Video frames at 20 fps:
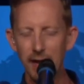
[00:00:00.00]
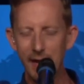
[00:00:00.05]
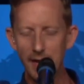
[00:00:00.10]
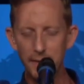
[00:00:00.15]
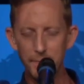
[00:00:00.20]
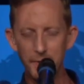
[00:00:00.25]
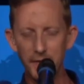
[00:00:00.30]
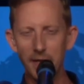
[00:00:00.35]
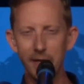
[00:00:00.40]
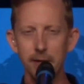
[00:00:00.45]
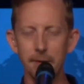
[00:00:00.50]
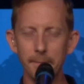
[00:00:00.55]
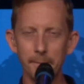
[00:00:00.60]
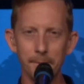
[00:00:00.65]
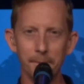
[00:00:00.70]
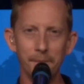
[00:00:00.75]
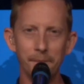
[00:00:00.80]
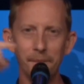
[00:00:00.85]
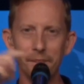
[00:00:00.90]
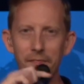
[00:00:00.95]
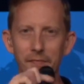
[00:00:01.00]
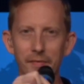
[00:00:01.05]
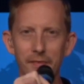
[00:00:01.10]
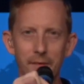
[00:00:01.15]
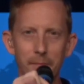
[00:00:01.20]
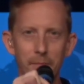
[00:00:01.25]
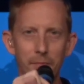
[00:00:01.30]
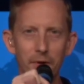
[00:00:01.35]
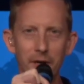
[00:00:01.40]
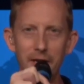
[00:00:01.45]
Amen.
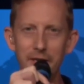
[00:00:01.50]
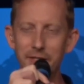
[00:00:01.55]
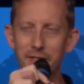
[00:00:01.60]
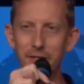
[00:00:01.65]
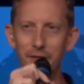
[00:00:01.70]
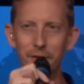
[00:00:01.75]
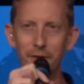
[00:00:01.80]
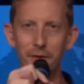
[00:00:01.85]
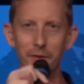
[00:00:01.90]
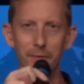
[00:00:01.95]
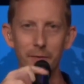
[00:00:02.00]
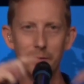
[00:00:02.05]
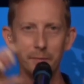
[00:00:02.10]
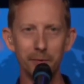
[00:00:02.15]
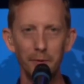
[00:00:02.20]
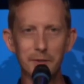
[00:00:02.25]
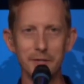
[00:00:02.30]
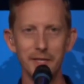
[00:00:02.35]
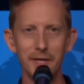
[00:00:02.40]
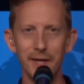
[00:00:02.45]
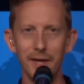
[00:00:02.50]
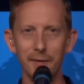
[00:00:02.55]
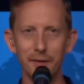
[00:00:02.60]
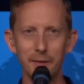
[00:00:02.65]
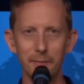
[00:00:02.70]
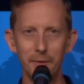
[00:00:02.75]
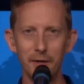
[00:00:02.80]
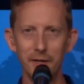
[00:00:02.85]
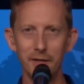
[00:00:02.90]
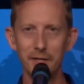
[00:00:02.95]
Praise the Lord. One more time.
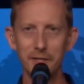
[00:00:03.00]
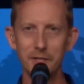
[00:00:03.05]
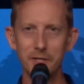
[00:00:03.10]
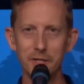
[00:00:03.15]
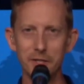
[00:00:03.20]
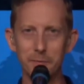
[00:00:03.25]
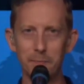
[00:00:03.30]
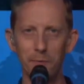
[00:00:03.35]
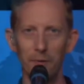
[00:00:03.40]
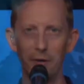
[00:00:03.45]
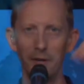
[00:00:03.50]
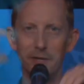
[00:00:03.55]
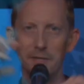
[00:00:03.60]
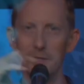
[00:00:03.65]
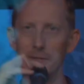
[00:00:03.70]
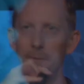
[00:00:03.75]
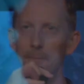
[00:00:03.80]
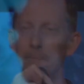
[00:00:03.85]
Come on, let's just praise